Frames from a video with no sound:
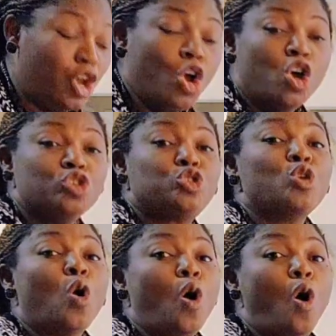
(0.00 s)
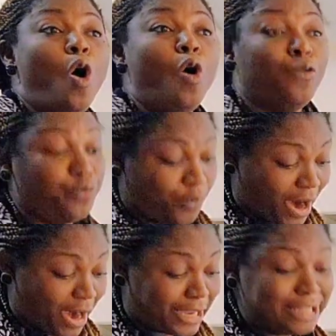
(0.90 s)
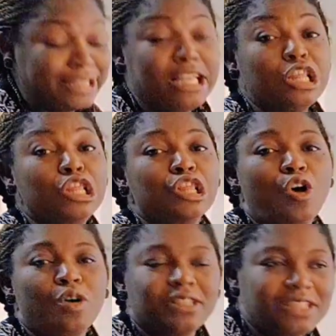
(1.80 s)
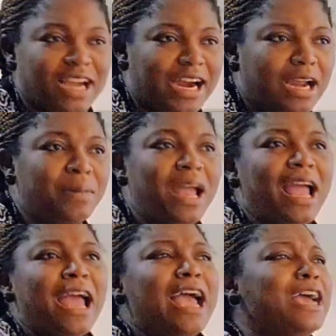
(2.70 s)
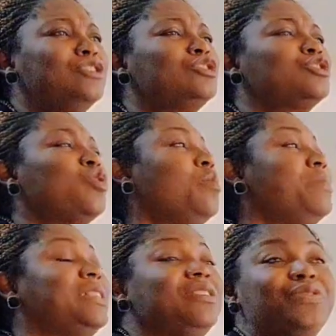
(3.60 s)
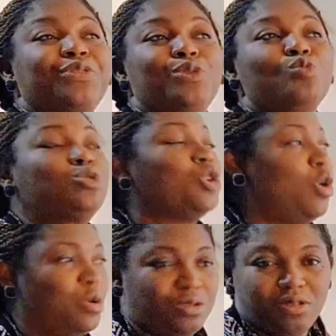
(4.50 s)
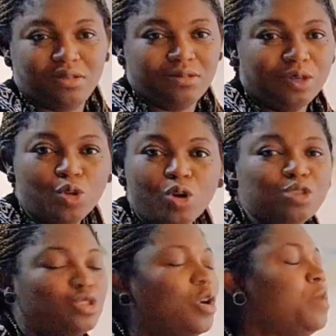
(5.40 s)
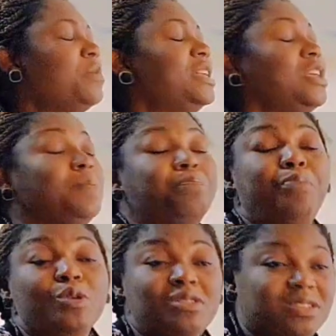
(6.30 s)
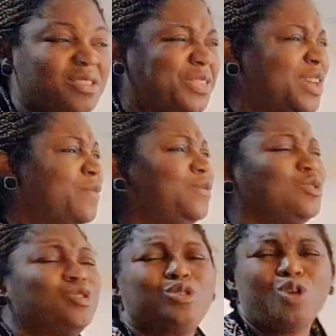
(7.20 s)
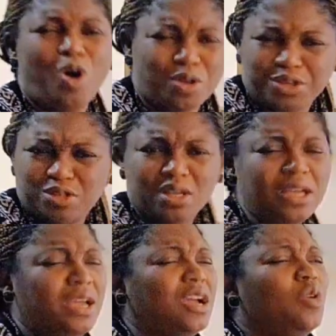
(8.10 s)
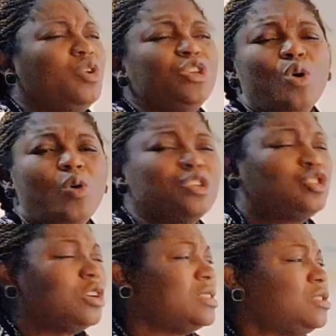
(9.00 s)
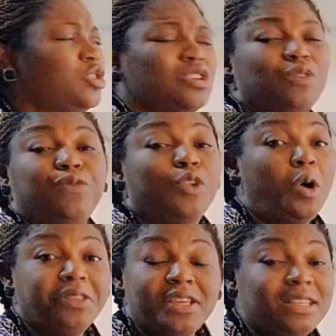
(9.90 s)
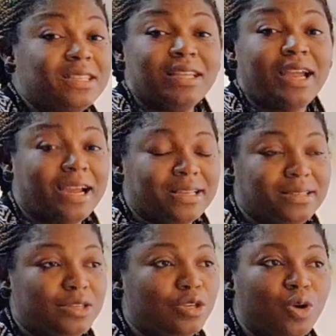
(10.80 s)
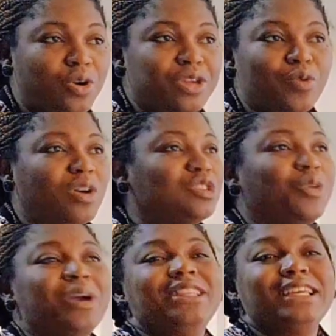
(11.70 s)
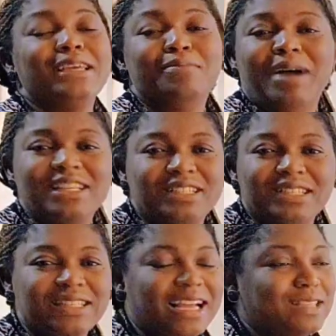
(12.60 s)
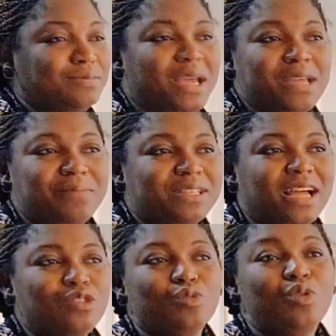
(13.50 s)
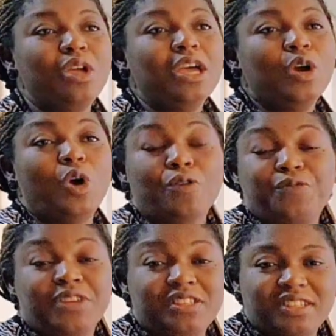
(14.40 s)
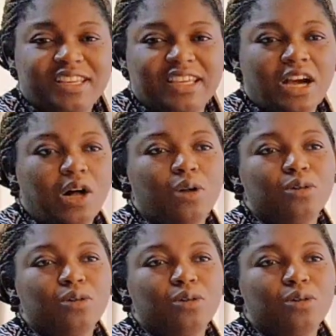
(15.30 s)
so far in a long time. And so many thoughts, you know, so many positive thoughts, you know, was just flooding his head. You know, he was already imagining that maybe that will convince the girl to